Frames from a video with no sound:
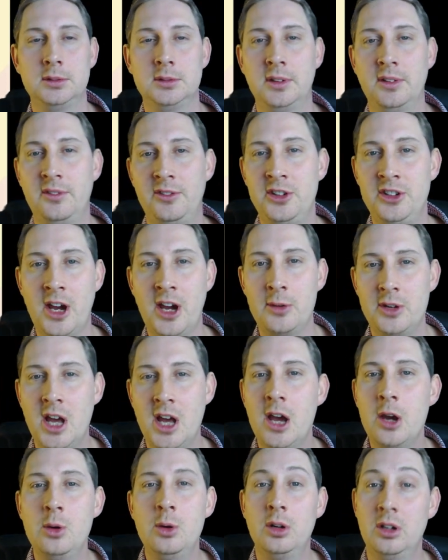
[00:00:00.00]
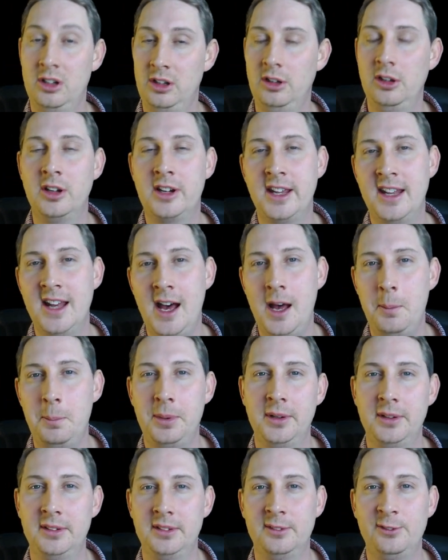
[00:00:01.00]
If you don't know, look it
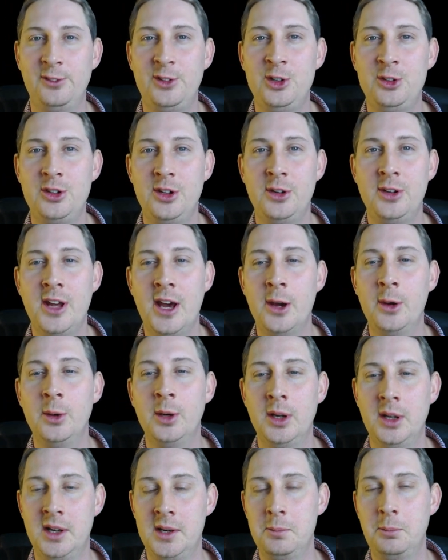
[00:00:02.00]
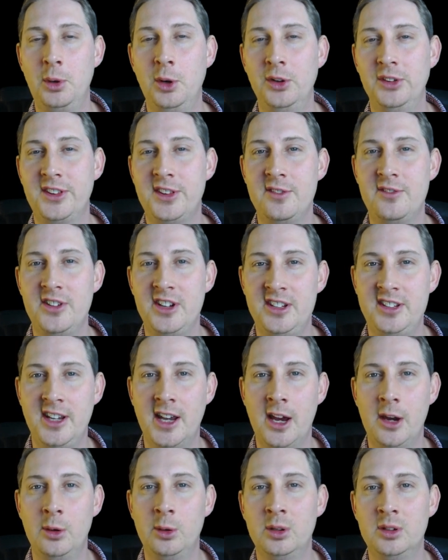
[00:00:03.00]
up. If you do know, pause the
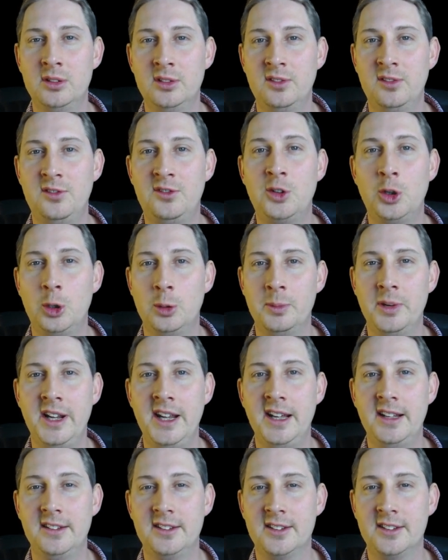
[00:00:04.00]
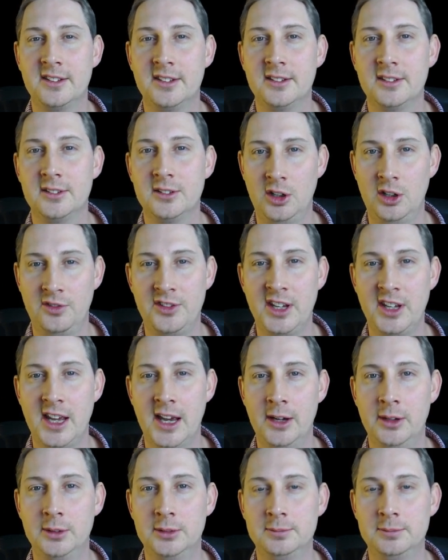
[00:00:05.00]
video, 4 minutes, off you go.